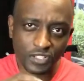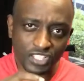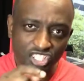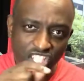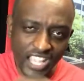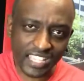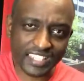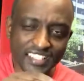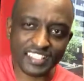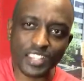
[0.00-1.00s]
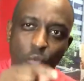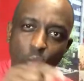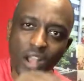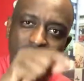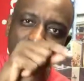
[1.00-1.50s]
Check and see
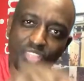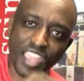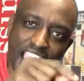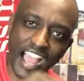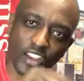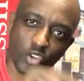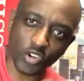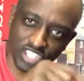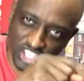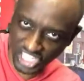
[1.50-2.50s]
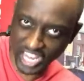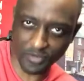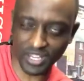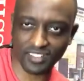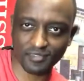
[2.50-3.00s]
what they are not sharing.